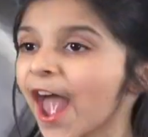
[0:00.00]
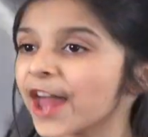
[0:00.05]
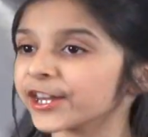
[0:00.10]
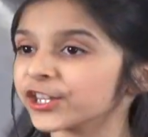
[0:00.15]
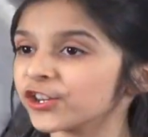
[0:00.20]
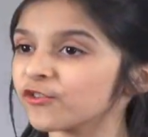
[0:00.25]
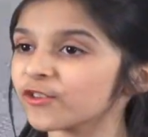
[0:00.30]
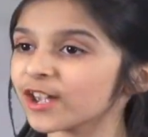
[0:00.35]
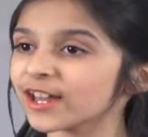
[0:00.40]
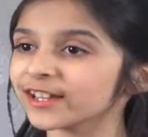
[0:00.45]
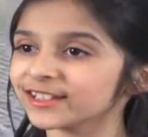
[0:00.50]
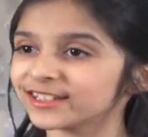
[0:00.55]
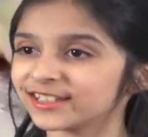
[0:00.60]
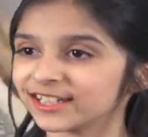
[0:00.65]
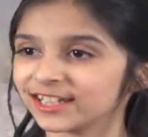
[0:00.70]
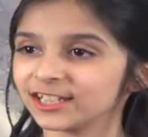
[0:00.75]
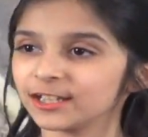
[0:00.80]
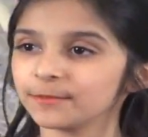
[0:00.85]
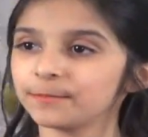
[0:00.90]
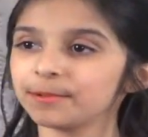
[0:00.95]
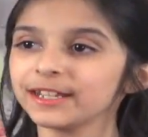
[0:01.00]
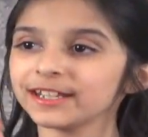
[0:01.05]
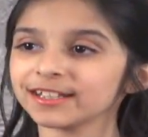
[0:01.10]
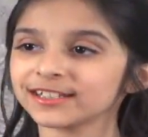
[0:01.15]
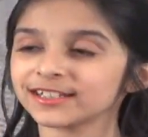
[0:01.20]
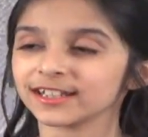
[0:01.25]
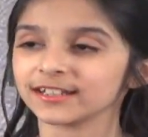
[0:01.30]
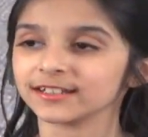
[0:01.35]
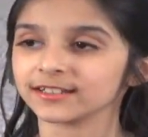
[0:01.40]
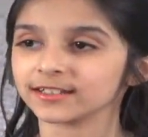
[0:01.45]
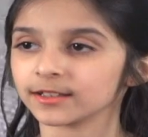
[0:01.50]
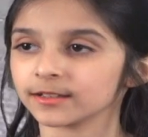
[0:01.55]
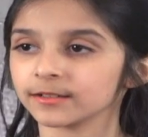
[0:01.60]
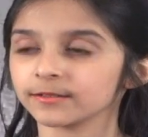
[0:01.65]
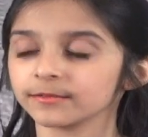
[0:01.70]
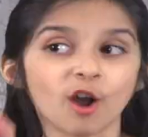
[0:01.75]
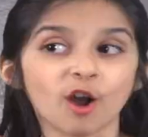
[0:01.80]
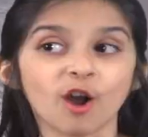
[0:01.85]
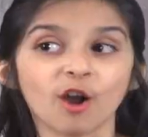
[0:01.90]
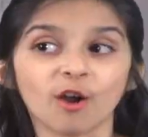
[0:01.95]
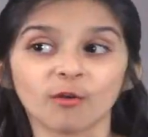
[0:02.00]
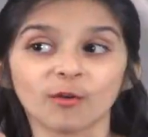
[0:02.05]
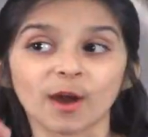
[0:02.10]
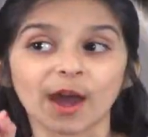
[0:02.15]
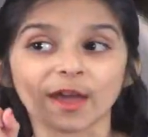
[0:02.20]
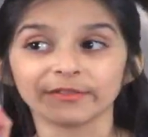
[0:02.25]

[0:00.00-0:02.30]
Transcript: And you can see the pieces. Oh,